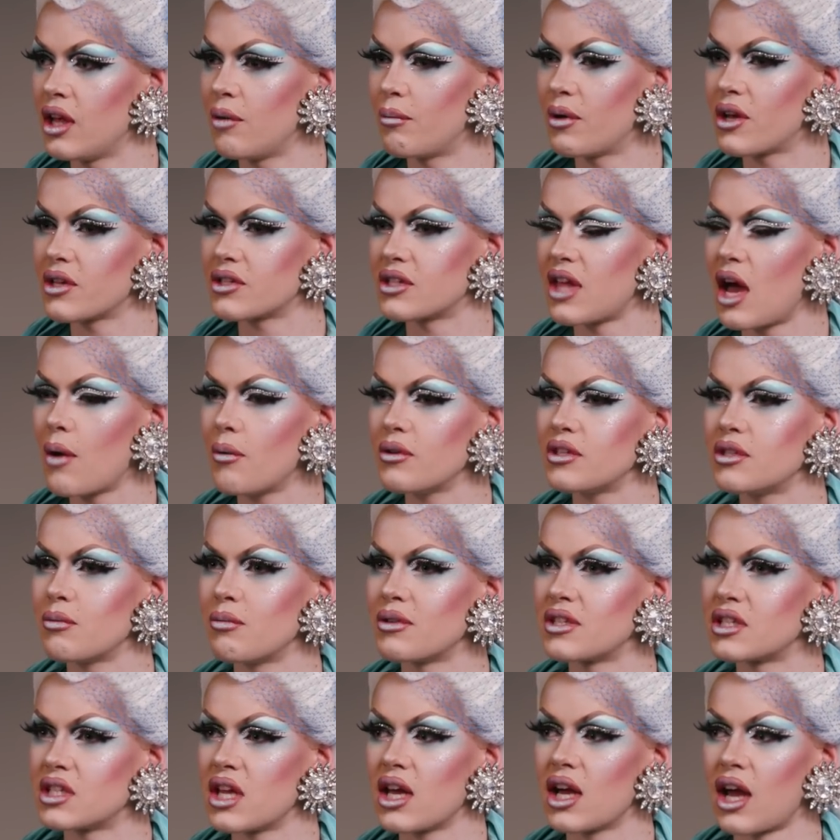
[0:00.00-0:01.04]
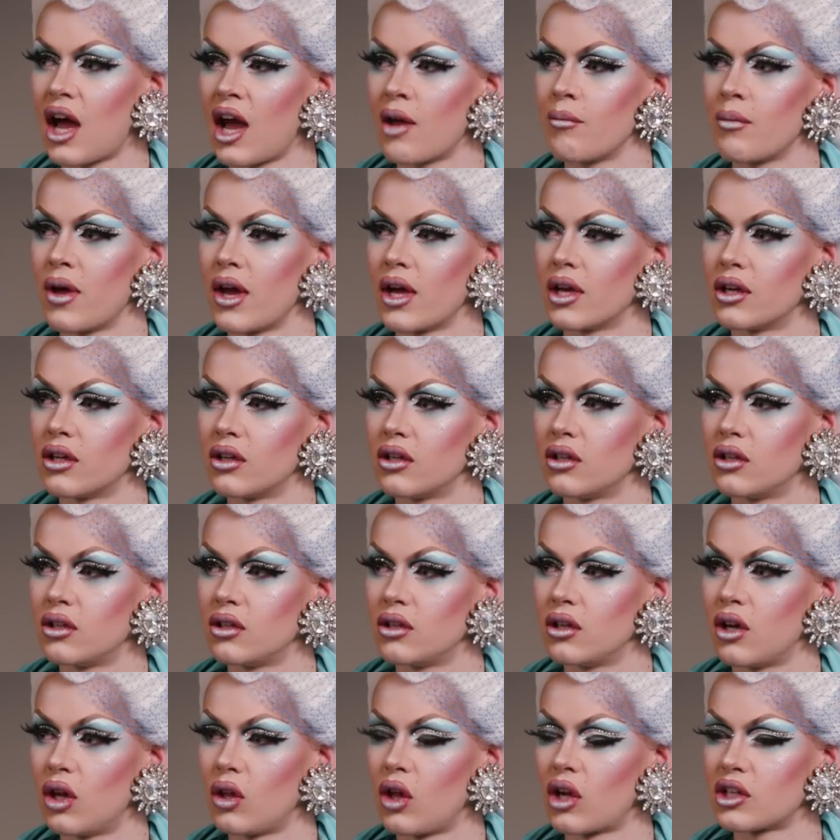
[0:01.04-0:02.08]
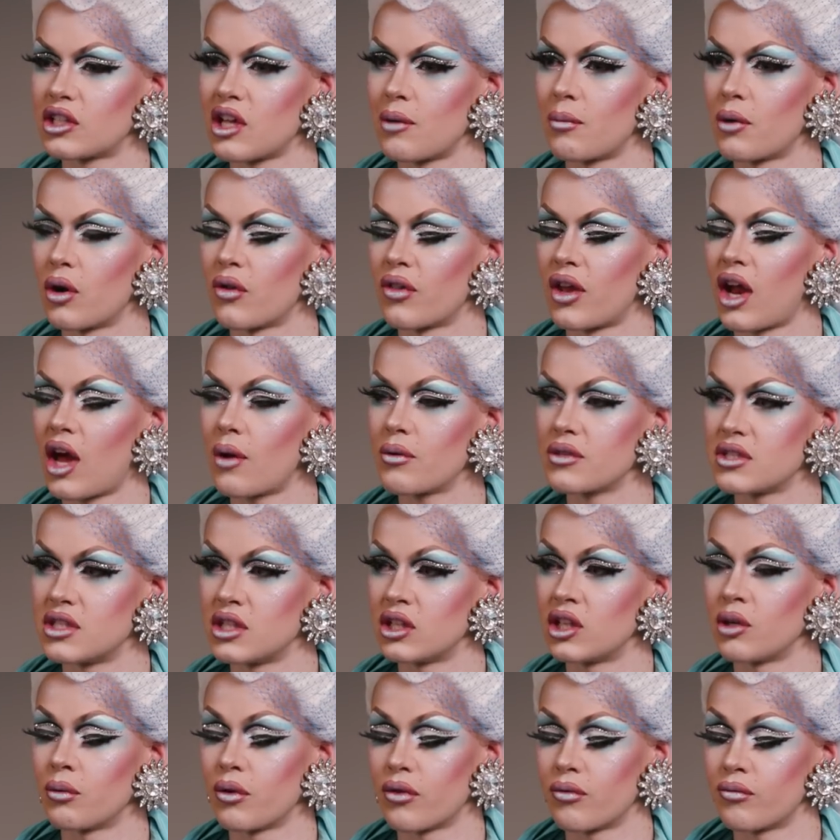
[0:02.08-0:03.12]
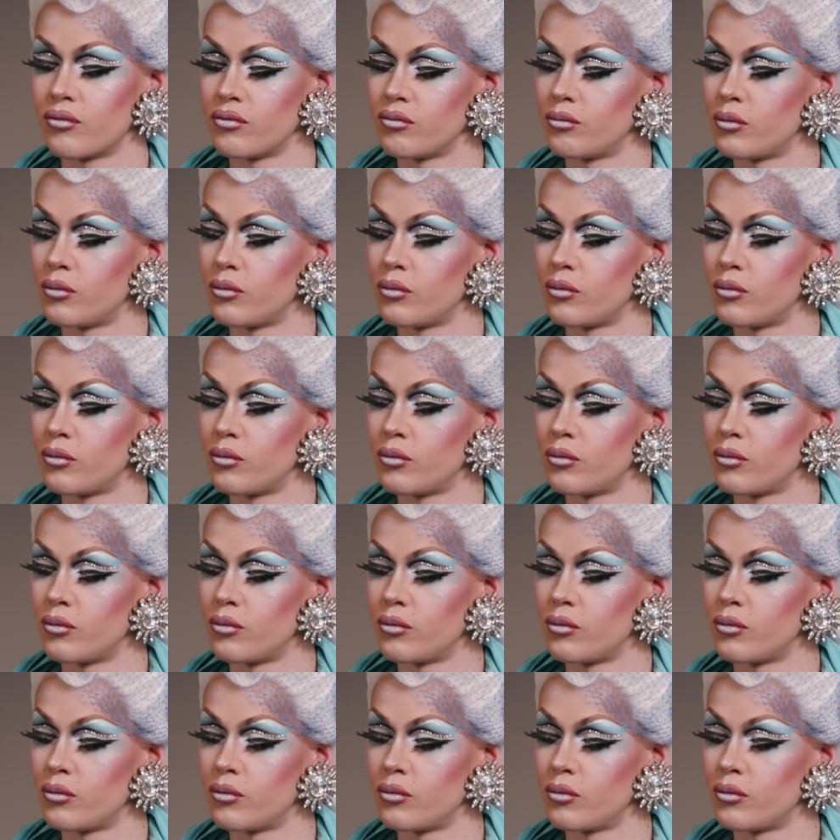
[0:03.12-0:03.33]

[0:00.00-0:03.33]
because that was a mistake I made a long time ago that I was dealing with